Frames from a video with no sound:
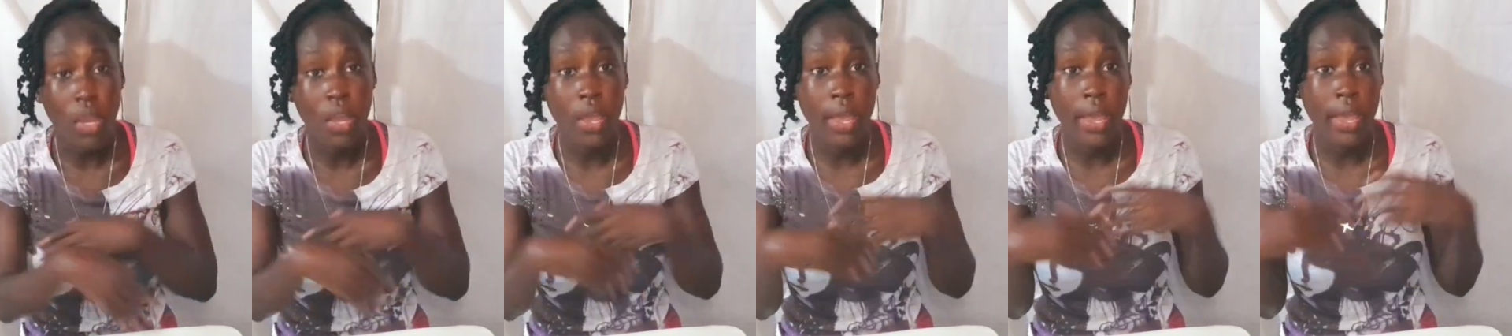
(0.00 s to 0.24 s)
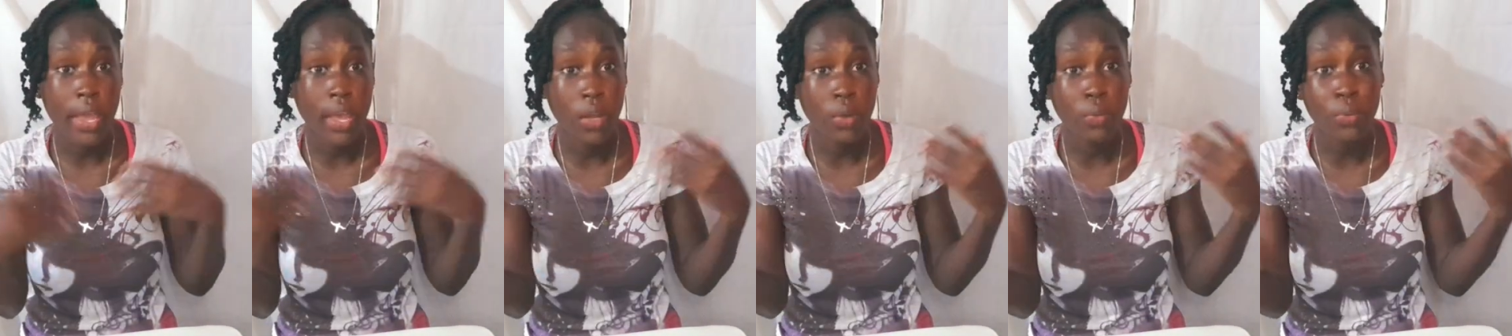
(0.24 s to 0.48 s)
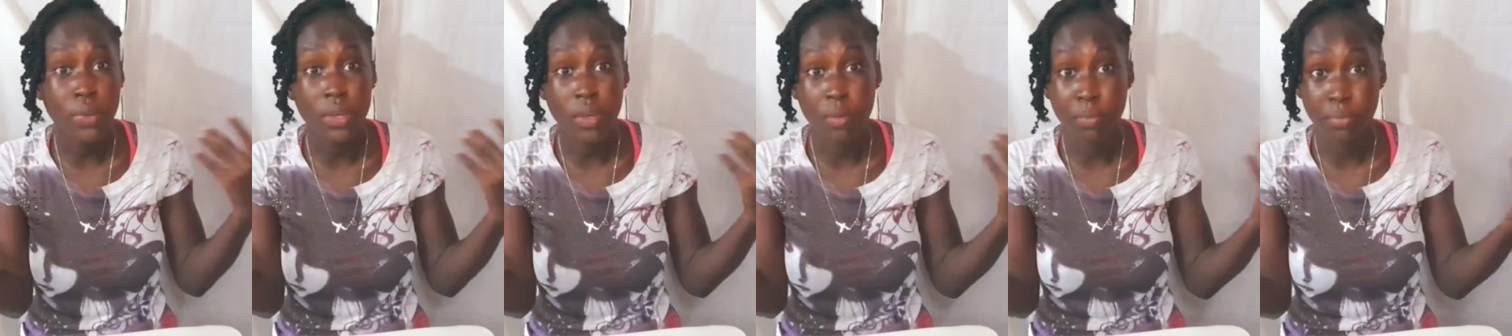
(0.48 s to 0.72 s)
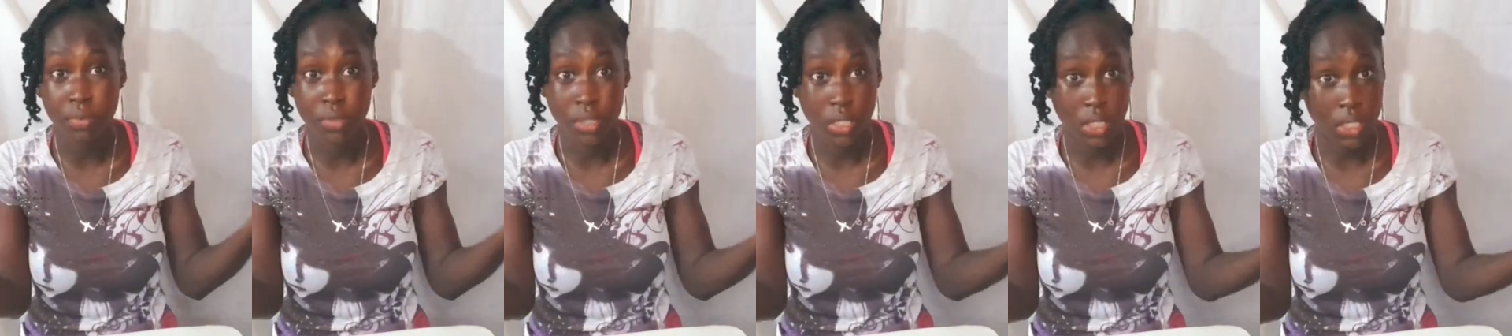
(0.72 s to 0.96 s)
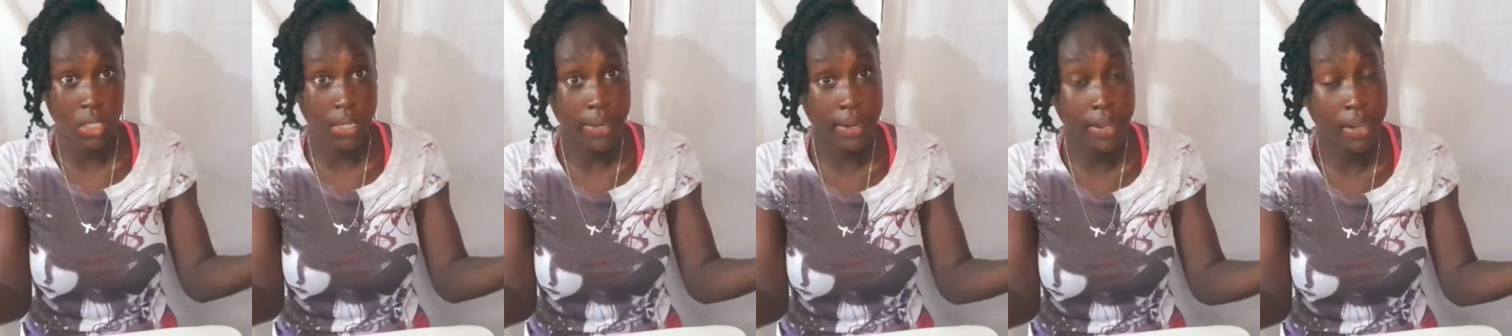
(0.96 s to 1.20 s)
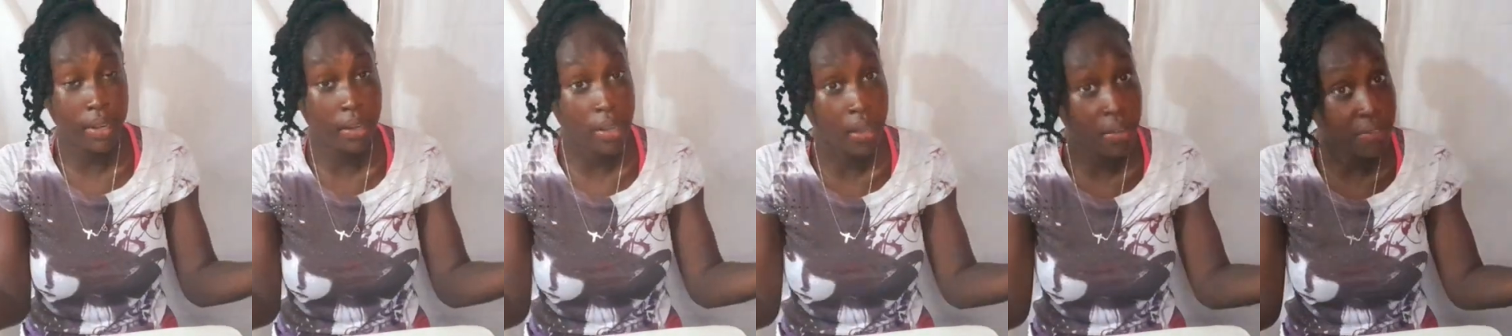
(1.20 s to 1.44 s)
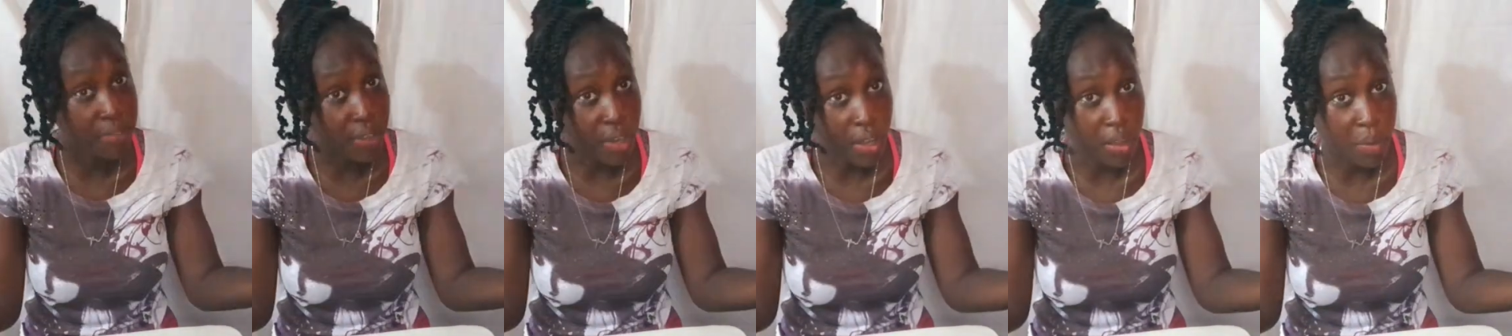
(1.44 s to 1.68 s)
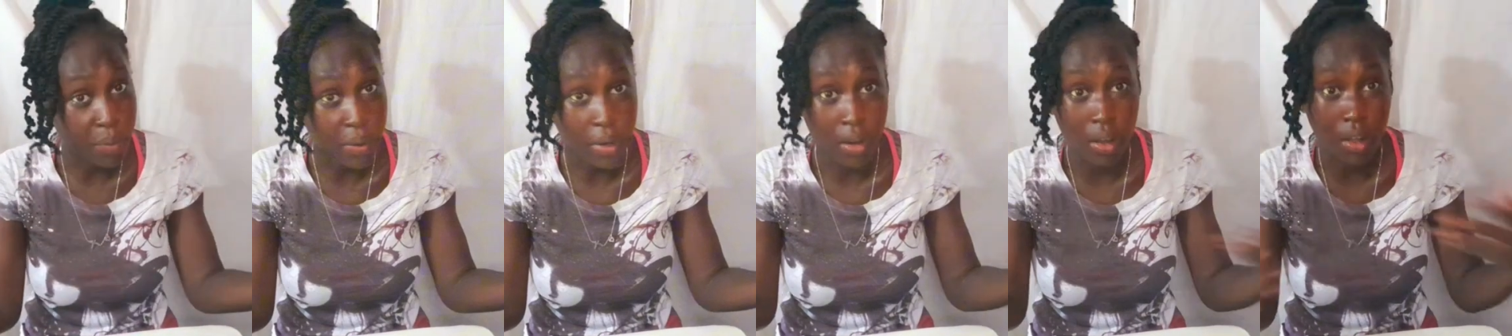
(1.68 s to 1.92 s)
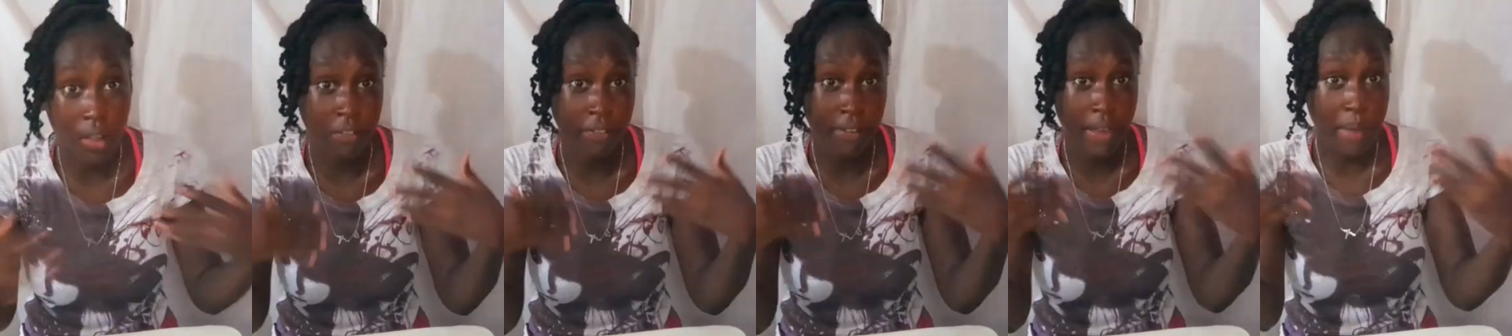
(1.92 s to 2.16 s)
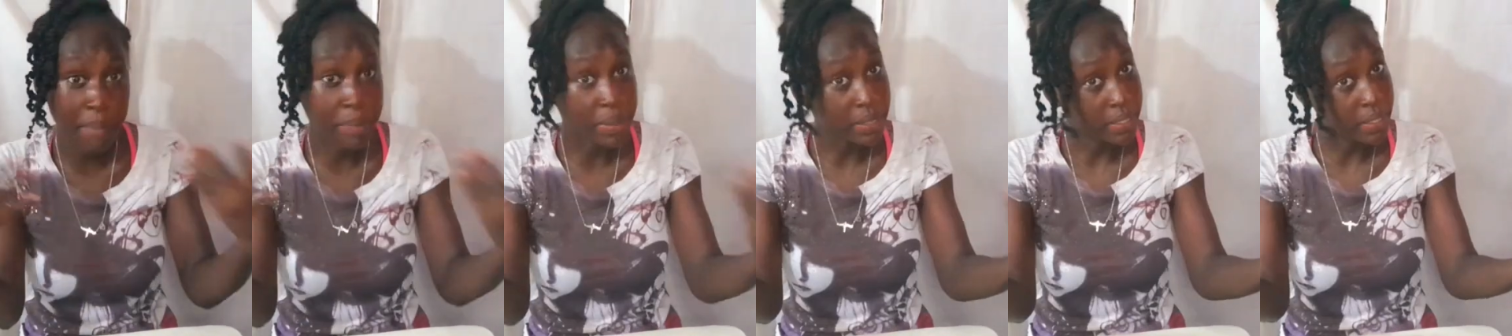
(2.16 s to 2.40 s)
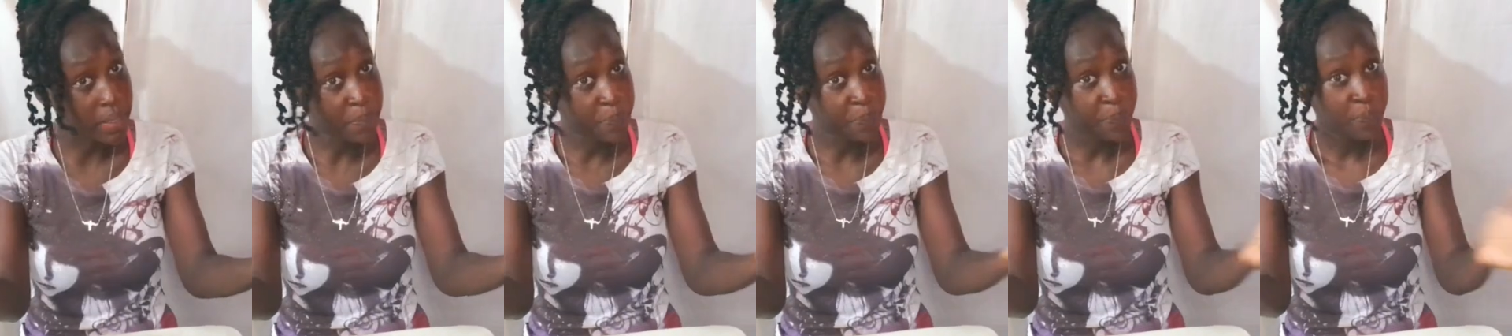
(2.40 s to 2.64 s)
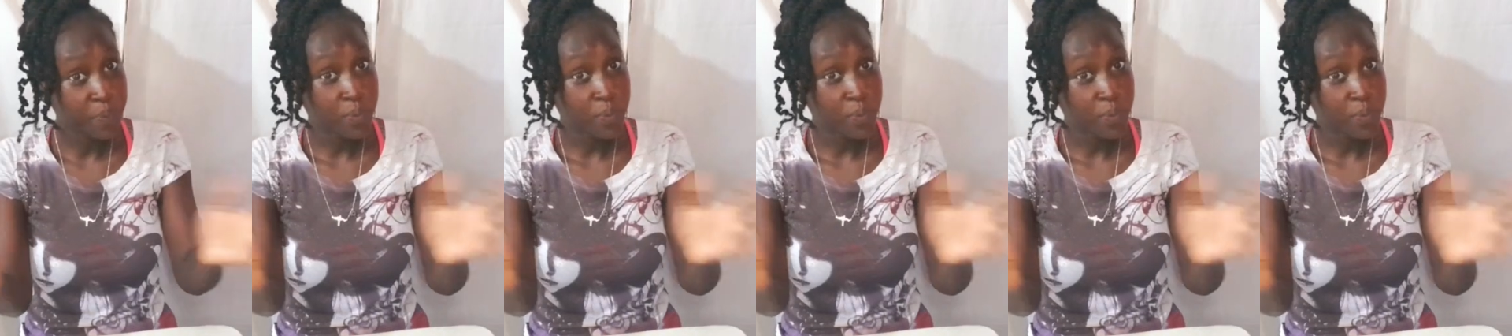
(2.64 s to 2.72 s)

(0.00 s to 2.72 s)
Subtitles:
and we appreciate and love y'all, we're all family.